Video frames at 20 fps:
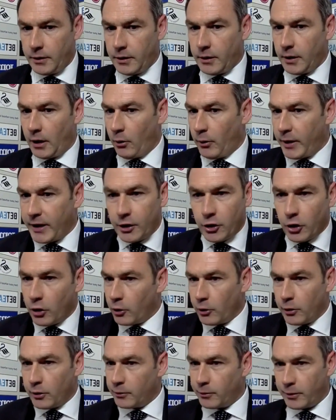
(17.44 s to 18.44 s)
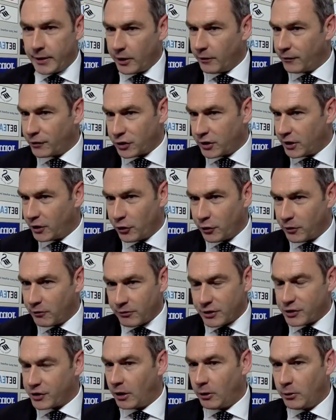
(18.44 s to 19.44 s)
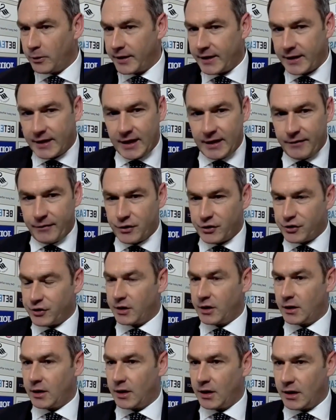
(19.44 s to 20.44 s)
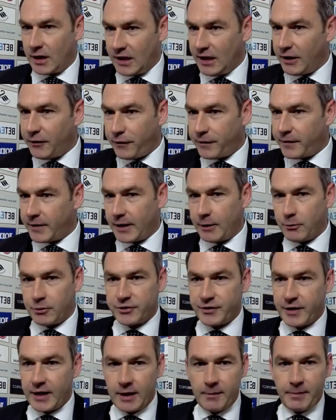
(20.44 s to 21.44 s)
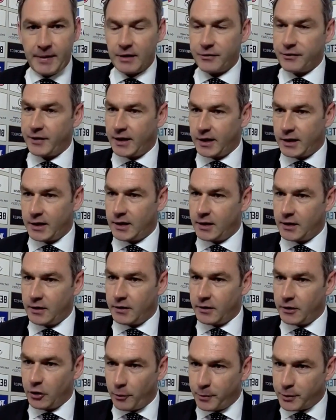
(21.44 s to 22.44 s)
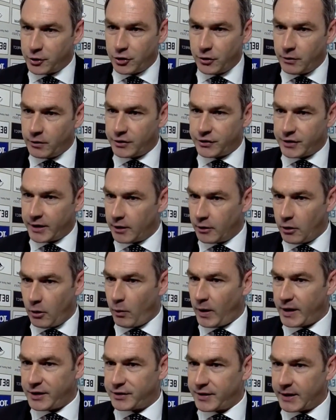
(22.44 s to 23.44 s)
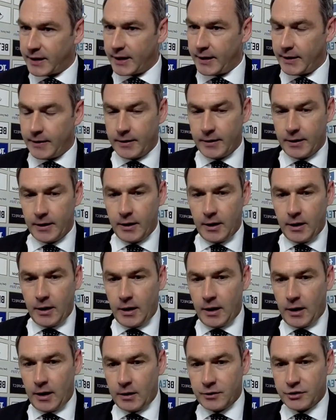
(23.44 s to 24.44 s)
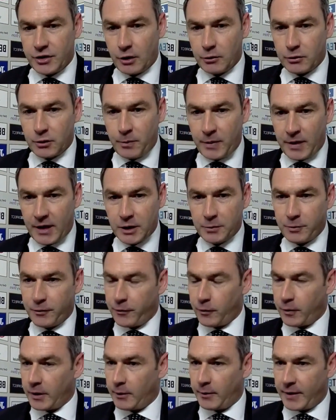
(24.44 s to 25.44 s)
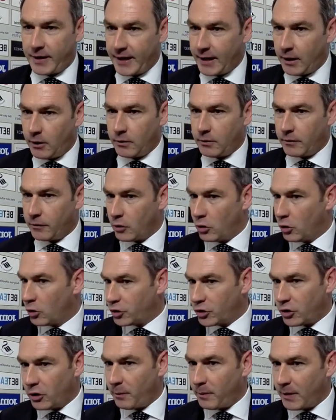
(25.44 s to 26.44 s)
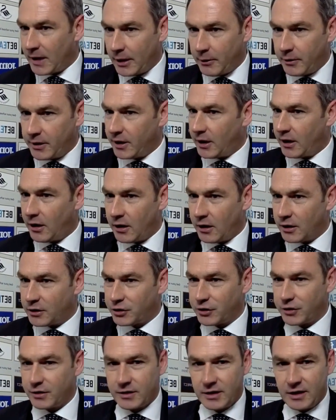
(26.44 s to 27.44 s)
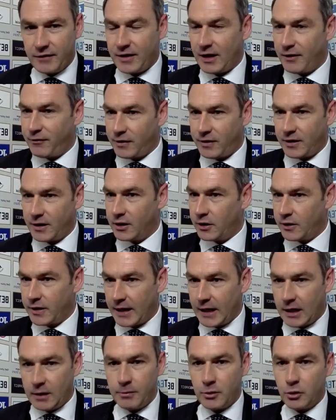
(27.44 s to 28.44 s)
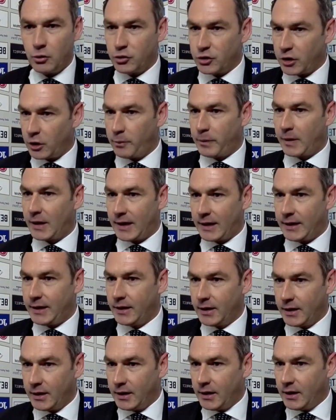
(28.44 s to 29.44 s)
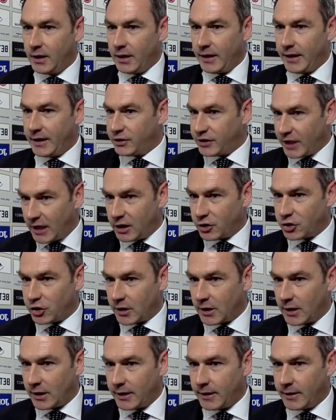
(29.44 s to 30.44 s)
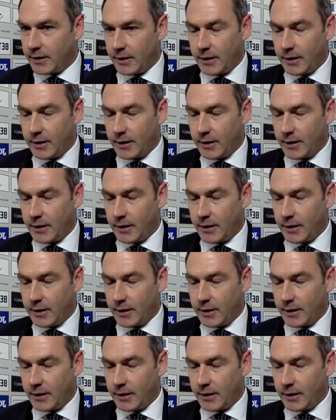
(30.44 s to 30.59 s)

No, we obviously knew the result. It gave us a lift, and it was then about taking the opportunity and not wasting it. Told the players before they went out, of course, you've got to play with your hearts, give it everything you can, but also play intelligently.